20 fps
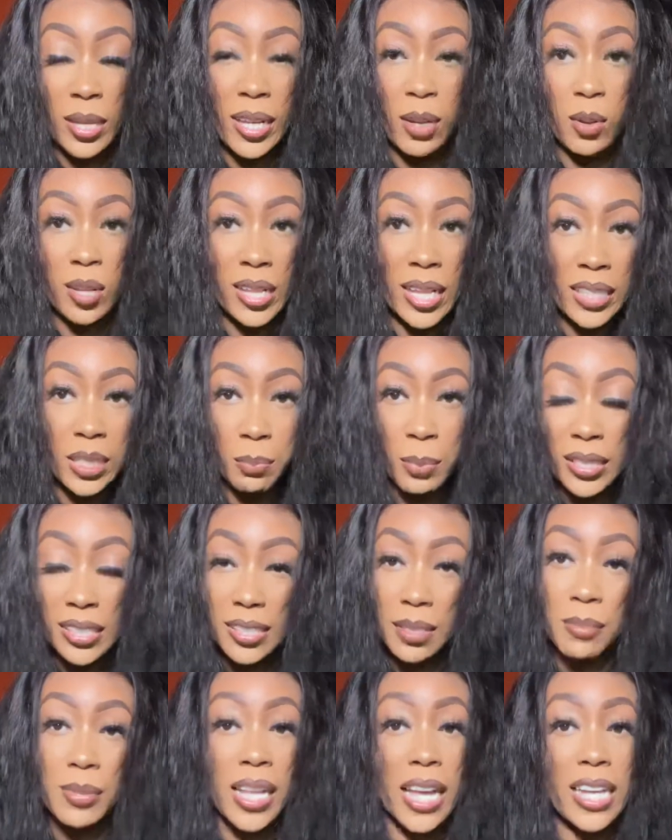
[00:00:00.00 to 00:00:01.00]
Let's put
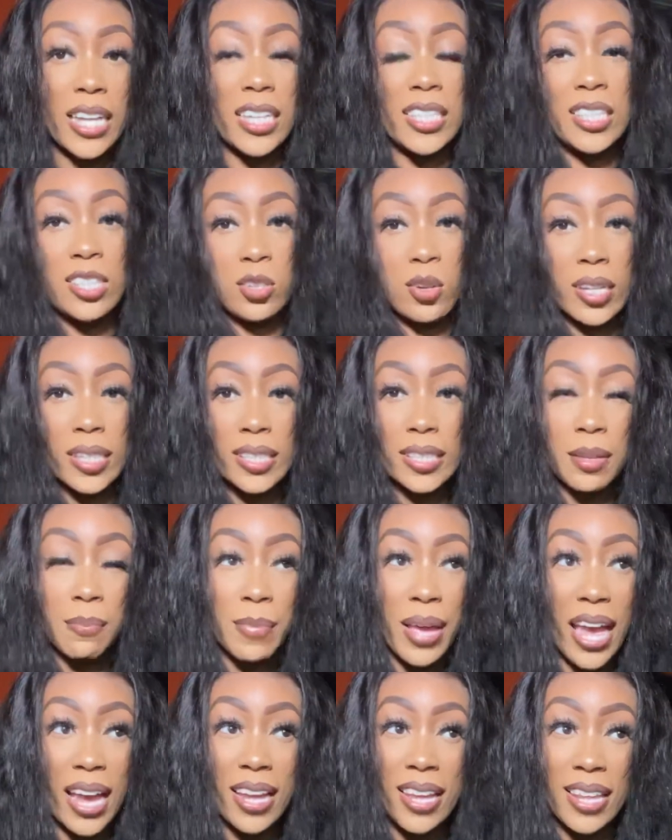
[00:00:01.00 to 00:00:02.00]
some layers towards the
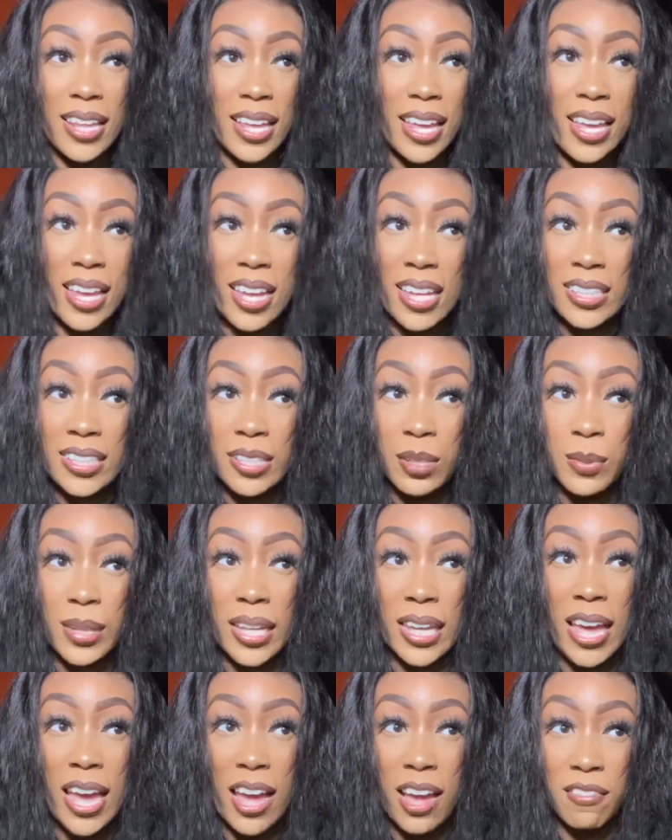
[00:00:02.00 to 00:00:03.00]
back of the head so we
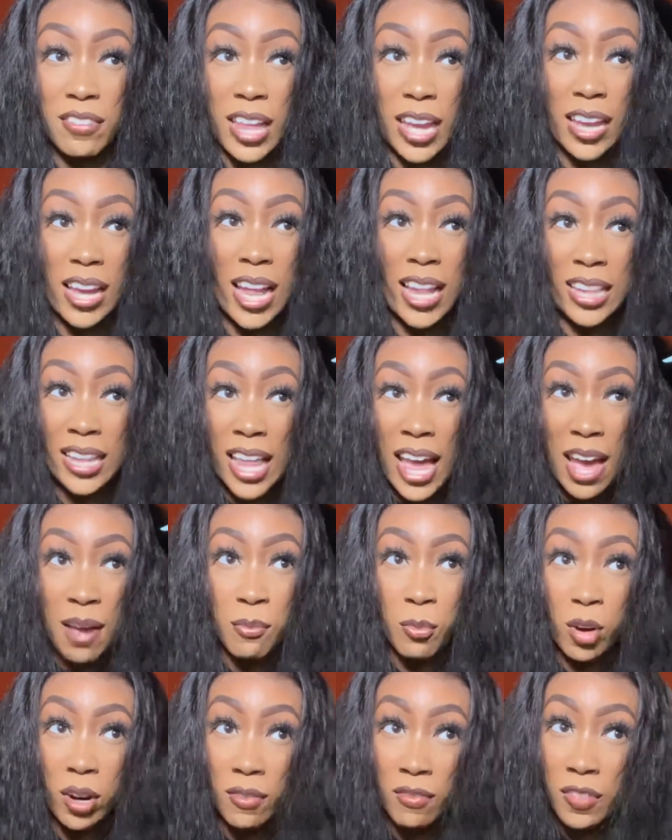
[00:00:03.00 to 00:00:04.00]
can have like a lot
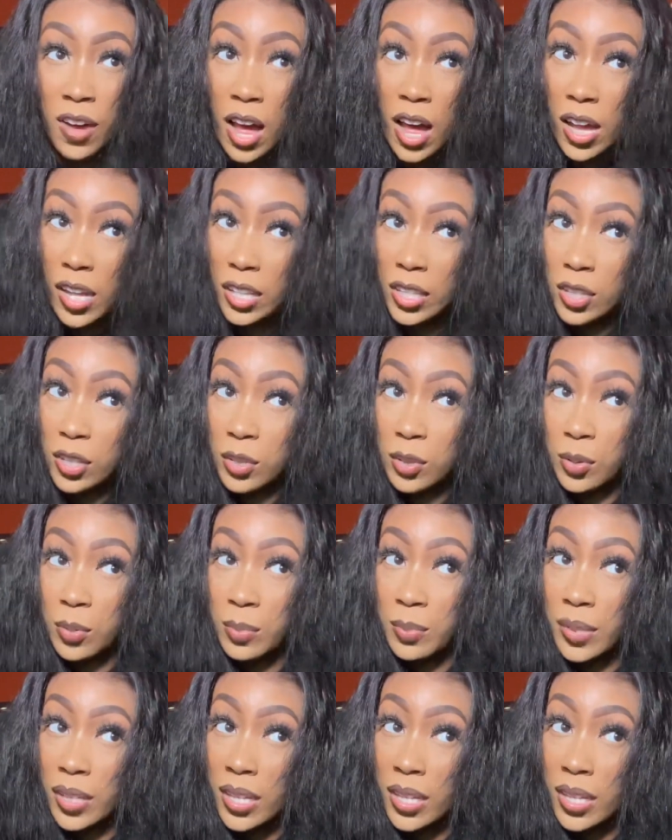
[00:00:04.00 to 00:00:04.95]
more volume.